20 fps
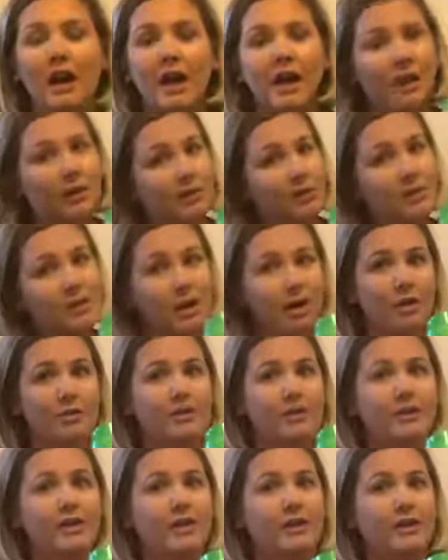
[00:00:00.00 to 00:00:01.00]
I was on
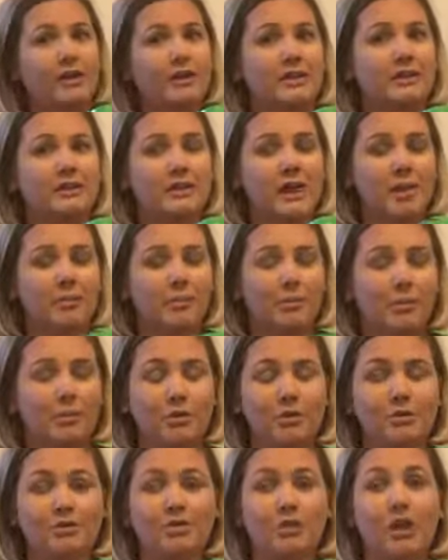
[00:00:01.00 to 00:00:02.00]
the Downy
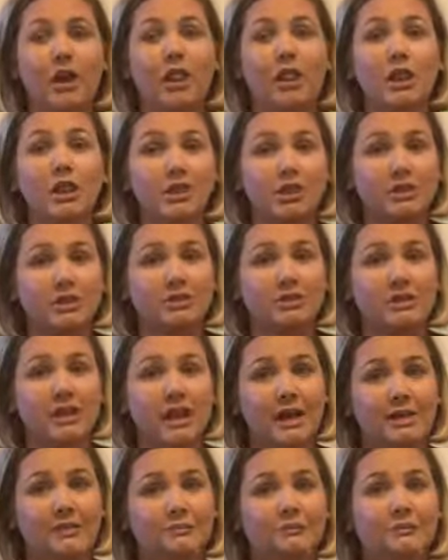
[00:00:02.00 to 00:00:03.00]
Unstoppables for a long
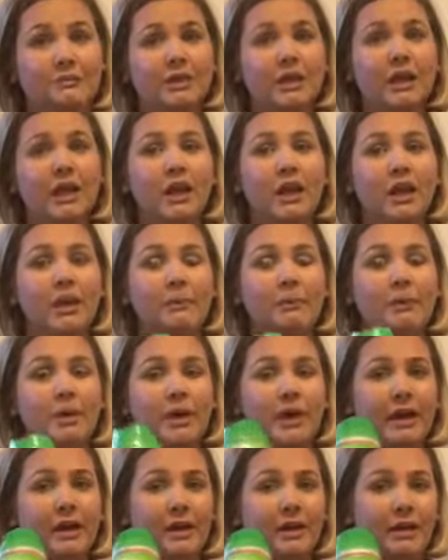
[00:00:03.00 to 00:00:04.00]
time,
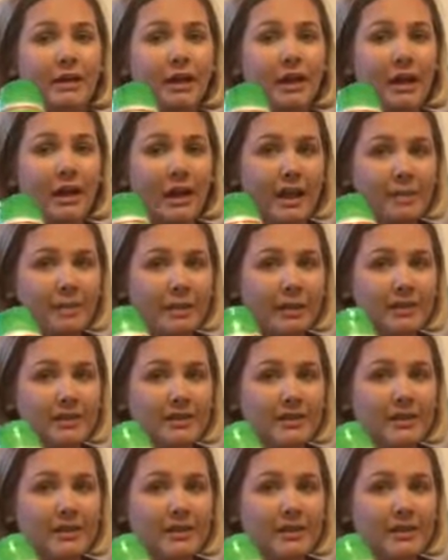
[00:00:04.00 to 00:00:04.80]
but I picked